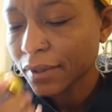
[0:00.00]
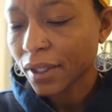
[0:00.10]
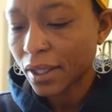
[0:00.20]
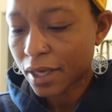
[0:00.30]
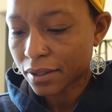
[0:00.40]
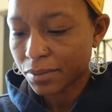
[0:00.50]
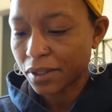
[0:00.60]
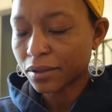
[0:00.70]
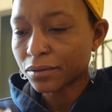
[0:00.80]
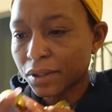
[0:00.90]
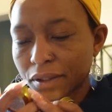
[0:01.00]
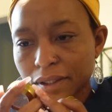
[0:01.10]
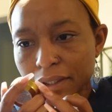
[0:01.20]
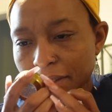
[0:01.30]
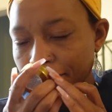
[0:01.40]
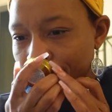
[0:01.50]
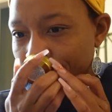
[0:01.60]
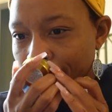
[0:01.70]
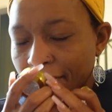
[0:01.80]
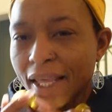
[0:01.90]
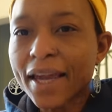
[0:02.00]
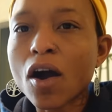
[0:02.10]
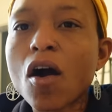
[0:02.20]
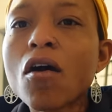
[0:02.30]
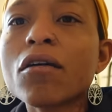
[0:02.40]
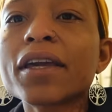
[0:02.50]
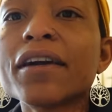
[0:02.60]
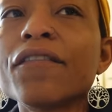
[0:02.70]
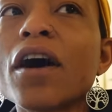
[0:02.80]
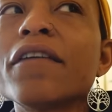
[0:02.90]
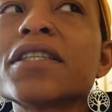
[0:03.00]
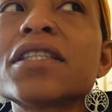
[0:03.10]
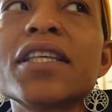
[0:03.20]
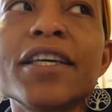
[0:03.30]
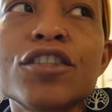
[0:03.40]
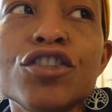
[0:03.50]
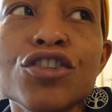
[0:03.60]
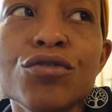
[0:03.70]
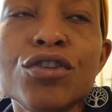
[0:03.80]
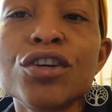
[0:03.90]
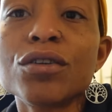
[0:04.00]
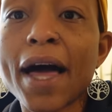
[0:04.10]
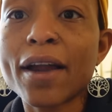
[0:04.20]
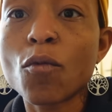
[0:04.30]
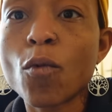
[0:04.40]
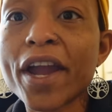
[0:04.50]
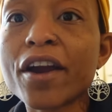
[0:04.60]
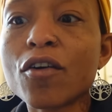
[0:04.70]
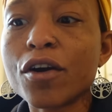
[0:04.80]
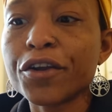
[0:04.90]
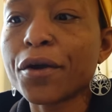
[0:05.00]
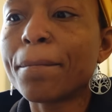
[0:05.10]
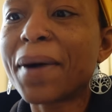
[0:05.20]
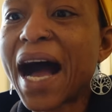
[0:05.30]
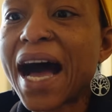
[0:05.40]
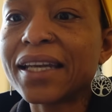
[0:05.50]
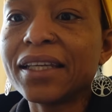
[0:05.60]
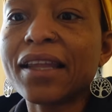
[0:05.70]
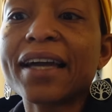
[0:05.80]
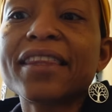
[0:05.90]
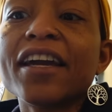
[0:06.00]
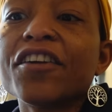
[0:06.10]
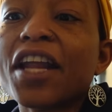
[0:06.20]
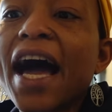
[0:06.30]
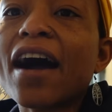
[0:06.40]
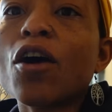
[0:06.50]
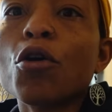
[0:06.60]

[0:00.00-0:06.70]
That smells real good. They all give off scents you could like wear on your body. Like, they're not